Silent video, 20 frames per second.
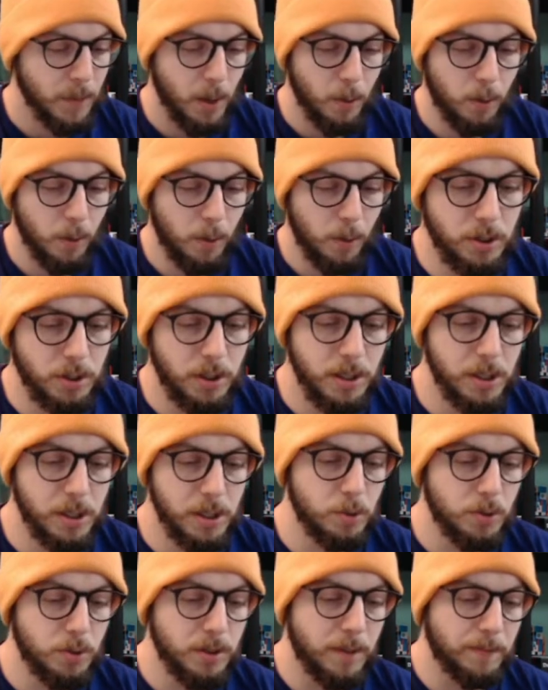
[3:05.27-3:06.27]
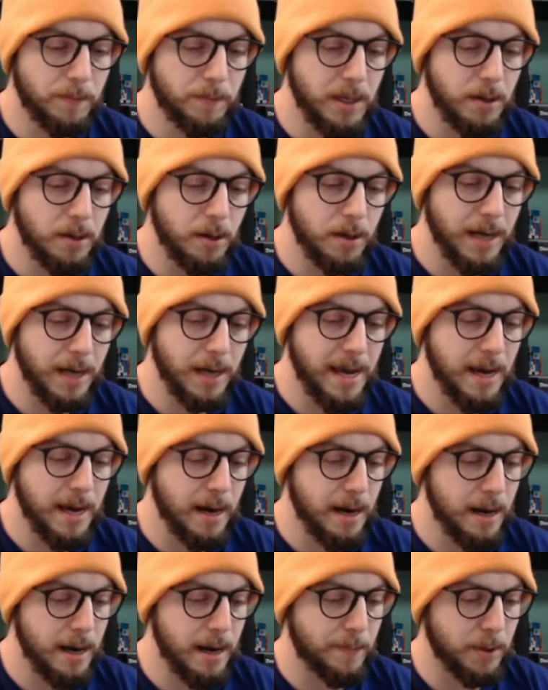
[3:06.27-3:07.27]
We're going to use something called a
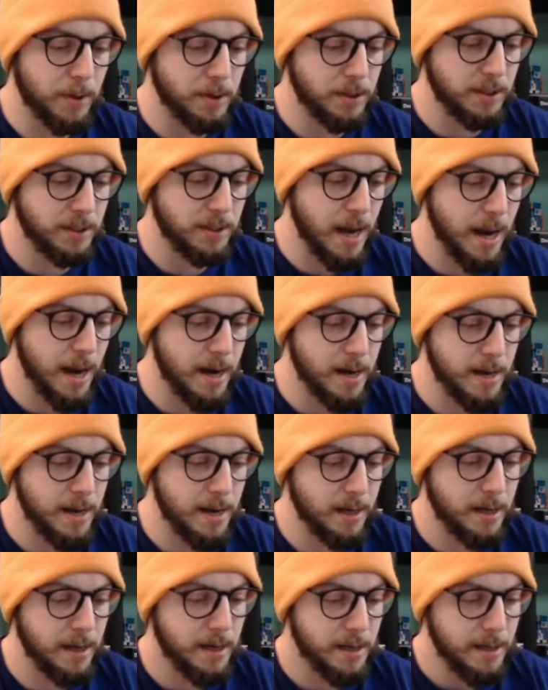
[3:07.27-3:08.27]
Hypersonic